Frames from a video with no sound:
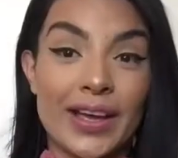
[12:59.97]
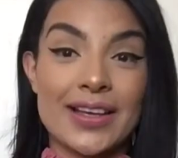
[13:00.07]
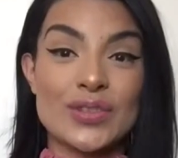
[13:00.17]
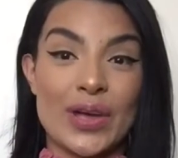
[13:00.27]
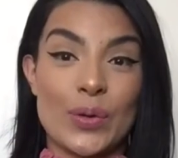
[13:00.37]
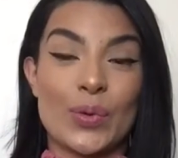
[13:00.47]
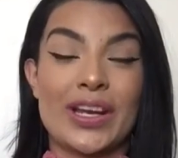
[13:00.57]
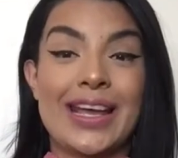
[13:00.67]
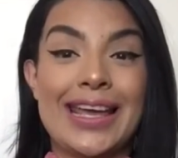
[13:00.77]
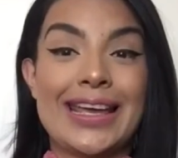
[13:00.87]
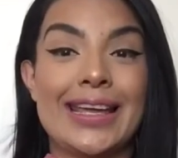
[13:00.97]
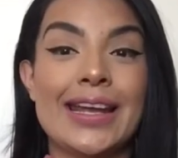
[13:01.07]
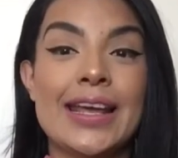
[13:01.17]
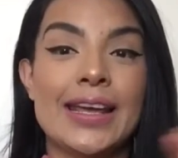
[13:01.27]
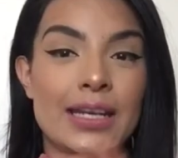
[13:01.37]
guys, so I went ahead
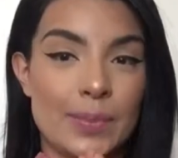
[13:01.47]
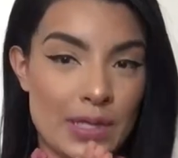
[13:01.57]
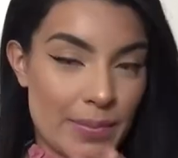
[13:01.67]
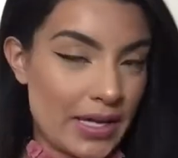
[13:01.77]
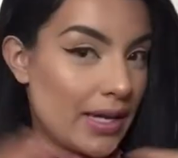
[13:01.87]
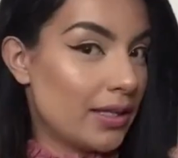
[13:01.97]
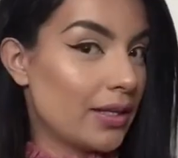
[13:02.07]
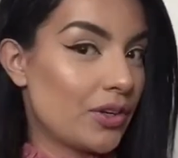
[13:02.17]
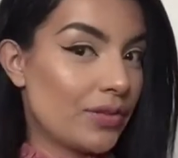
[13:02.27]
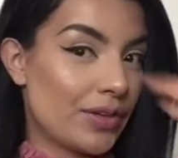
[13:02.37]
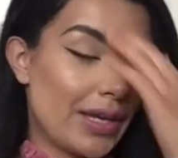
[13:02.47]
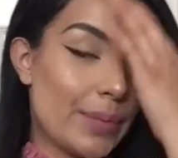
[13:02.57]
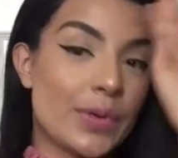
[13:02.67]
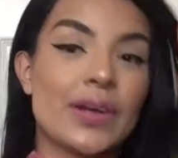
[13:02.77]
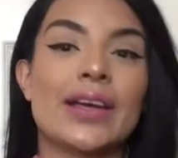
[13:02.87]
and applied my eyeliner off
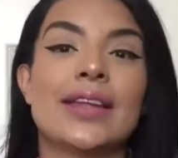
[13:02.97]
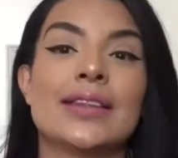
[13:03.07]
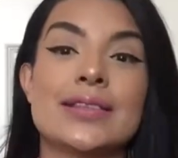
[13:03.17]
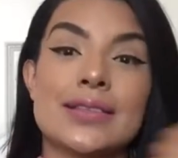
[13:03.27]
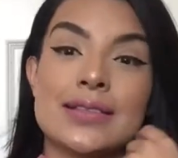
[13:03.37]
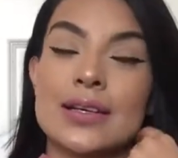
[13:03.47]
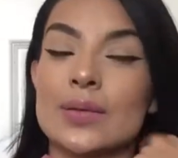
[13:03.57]
camera, and this is the